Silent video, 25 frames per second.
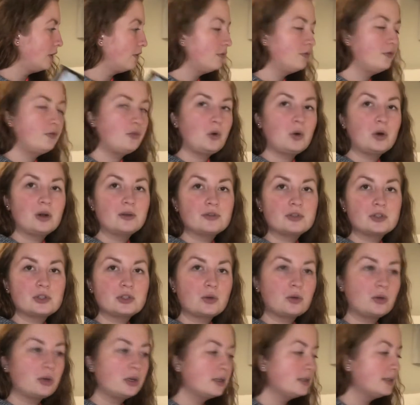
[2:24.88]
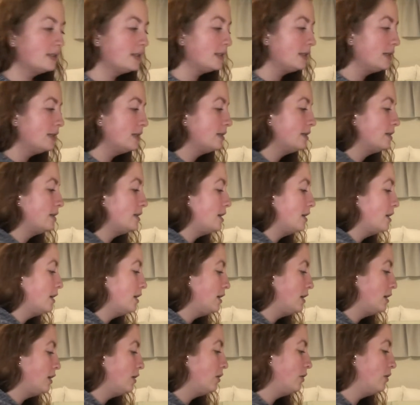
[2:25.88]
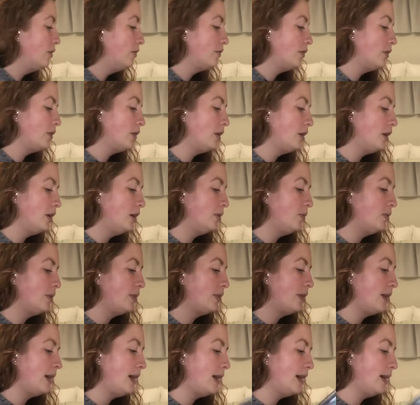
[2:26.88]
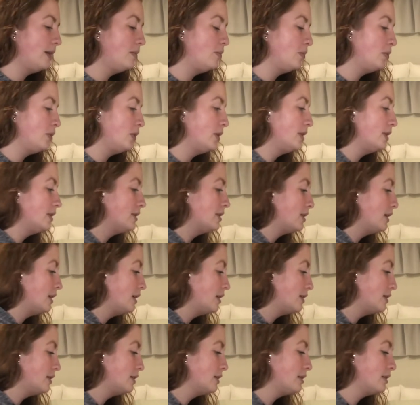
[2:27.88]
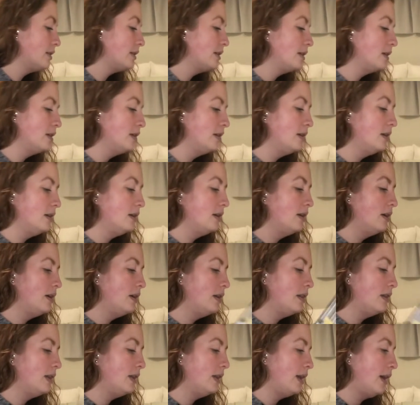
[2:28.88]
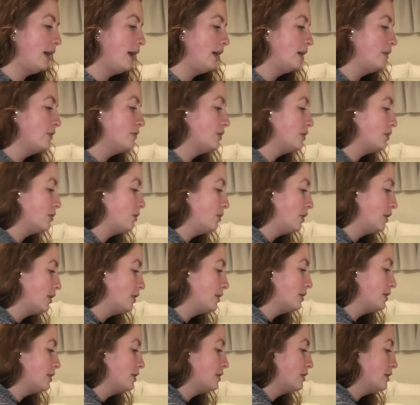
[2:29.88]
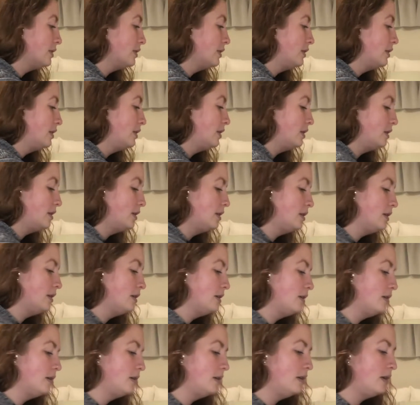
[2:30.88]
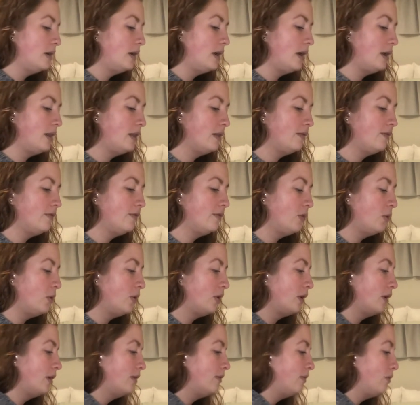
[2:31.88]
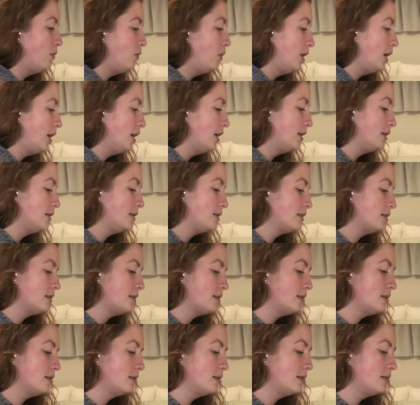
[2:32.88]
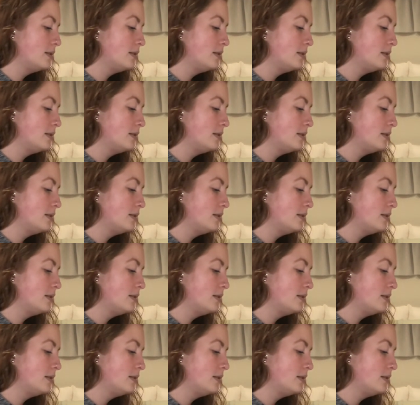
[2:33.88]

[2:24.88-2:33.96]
Four of Swords is the overall with the High Priestess, the Nine of Swords, and the Four of Wands.